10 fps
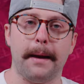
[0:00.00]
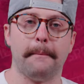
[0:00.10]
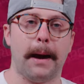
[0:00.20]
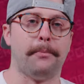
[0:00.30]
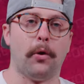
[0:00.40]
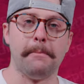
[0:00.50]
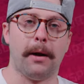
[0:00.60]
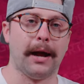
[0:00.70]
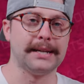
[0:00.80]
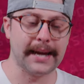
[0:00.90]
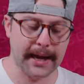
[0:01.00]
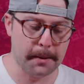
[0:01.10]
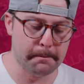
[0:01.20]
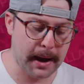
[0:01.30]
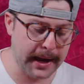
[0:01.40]
my boy
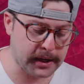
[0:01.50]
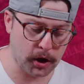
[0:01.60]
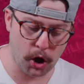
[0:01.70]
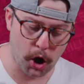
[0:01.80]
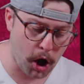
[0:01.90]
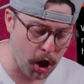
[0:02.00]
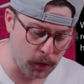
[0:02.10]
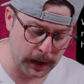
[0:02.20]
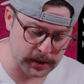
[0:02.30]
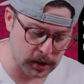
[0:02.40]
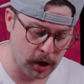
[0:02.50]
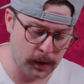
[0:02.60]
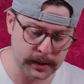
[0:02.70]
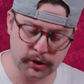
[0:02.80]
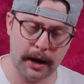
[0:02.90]
Montana Mike. Always
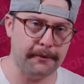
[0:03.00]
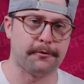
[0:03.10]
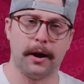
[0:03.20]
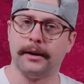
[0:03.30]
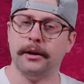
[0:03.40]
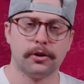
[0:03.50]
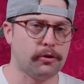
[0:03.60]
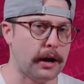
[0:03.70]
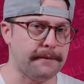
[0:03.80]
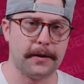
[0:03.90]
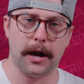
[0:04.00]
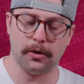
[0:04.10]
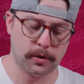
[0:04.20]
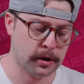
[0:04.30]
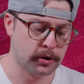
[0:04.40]
great friend, great
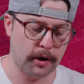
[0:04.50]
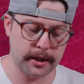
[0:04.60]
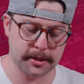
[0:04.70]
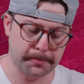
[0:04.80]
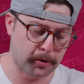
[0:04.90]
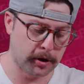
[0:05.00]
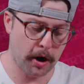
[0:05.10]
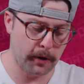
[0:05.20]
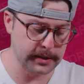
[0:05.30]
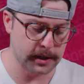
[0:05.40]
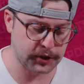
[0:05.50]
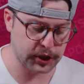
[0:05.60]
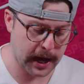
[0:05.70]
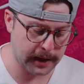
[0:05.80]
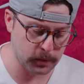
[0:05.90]
follower, great supporter. Always love
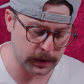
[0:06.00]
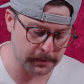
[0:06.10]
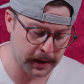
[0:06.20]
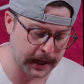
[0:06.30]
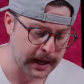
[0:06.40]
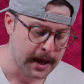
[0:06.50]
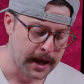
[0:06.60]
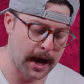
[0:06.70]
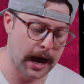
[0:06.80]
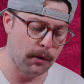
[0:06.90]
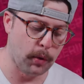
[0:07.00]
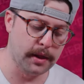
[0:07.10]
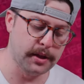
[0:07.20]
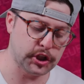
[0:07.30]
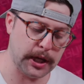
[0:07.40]
chatting with you, Mike. What
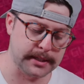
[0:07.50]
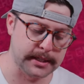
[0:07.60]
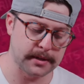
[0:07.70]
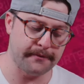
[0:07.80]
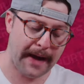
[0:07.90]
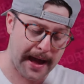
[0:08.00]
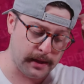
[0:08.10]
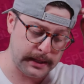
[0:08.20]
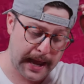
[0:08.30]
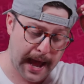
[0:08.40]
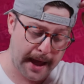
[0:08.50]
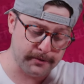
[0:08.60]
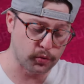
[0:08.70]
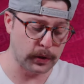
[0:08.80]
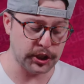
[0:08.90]
are the chances of Val and the
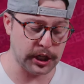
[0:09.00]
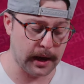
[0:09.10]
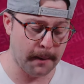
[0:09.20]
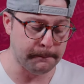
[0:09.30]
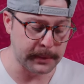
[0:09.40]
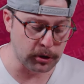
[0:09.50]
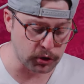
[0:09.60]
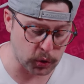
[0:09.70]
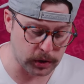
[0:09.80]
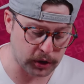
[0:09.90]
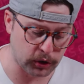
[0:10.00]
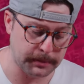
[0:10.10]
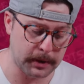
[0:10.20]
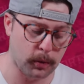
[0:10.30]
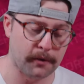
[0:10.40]
Avs reaching a mutual
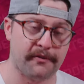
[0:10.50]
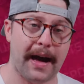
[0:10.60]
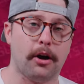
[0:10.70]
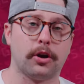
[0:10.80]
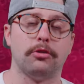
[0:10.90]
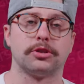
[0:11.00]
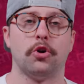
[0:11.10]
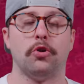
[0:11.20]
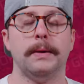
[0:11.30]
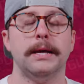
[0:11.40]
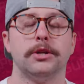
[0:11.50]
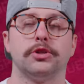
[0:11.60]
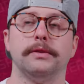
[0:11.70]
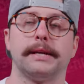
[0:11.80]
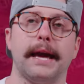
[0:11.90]
agreement where Val goes home to the